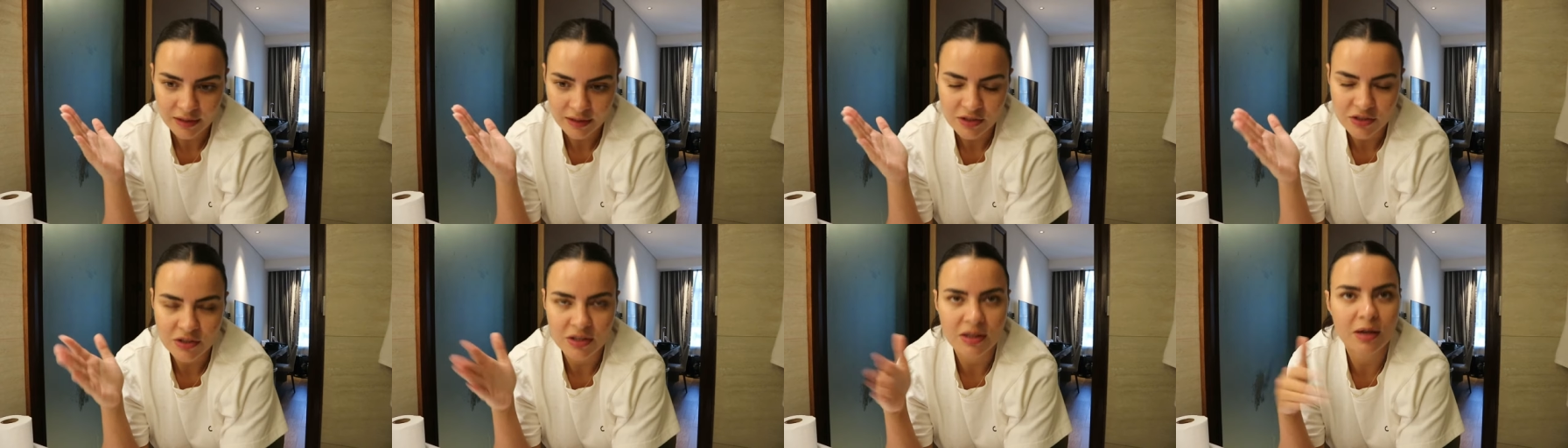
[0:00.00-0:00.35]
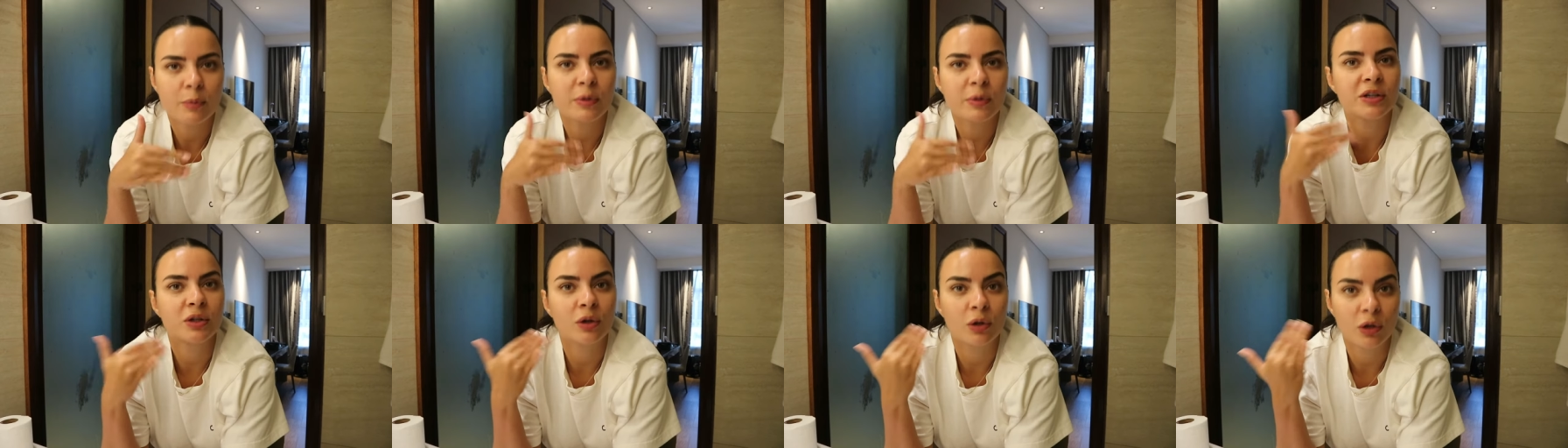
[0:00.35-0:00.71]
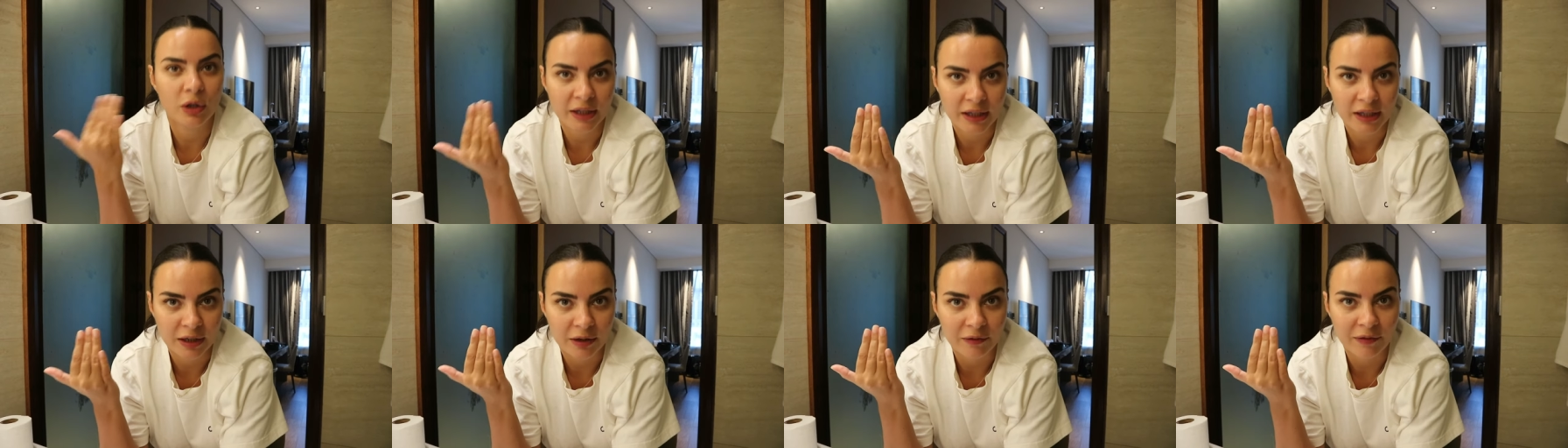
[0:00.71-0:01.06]
So then when you're
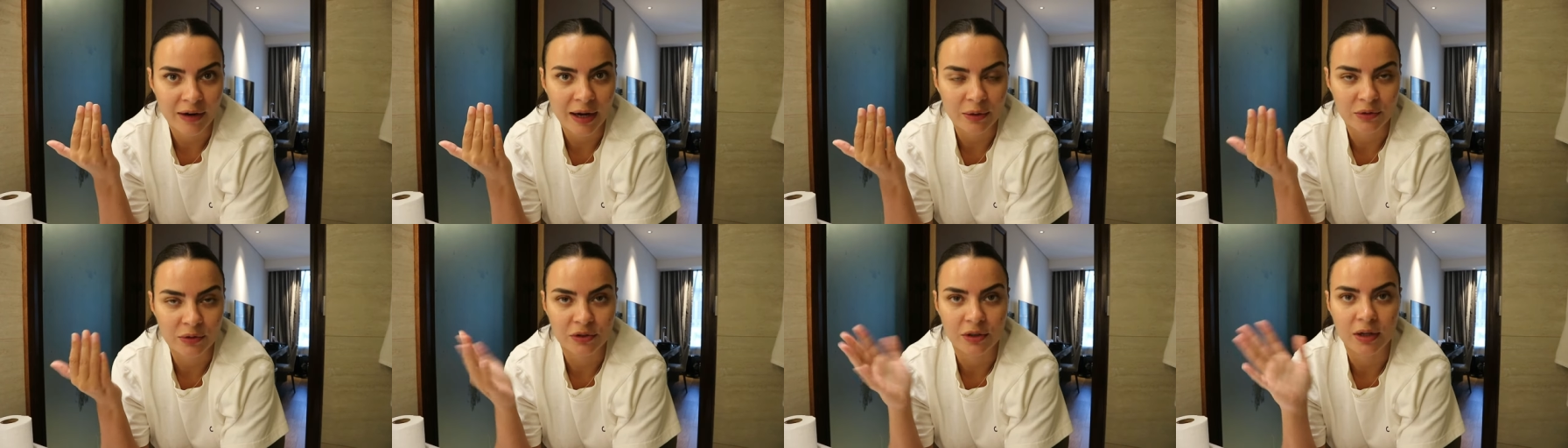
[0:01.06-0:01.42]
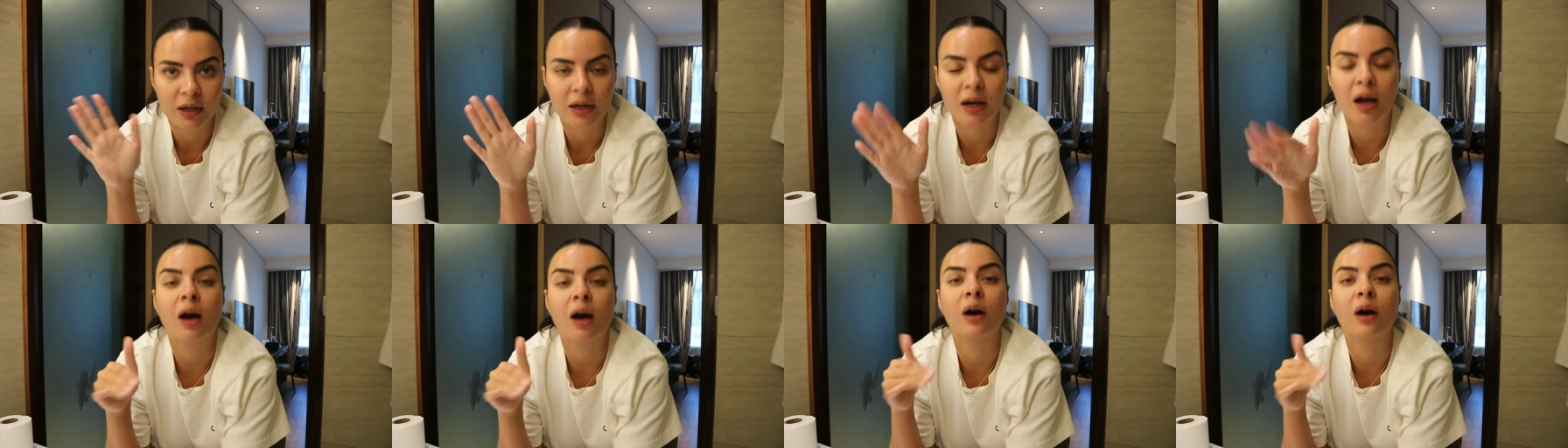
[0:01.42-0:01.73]
looking around, you're like,